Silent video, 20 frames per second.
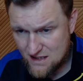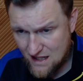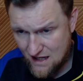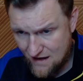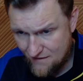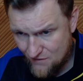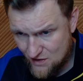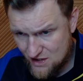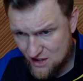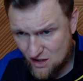
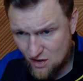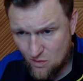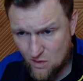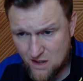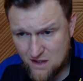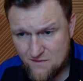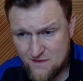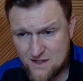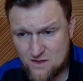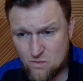to every single
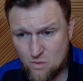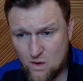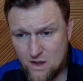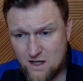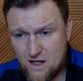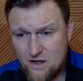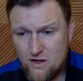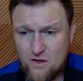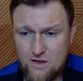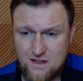one of these
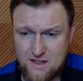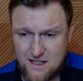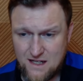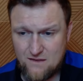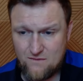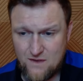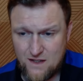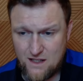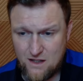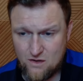
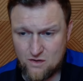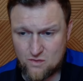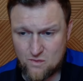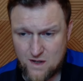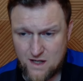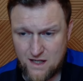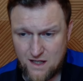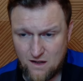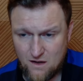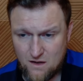110
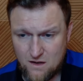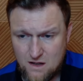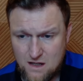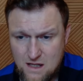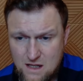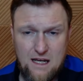videos right here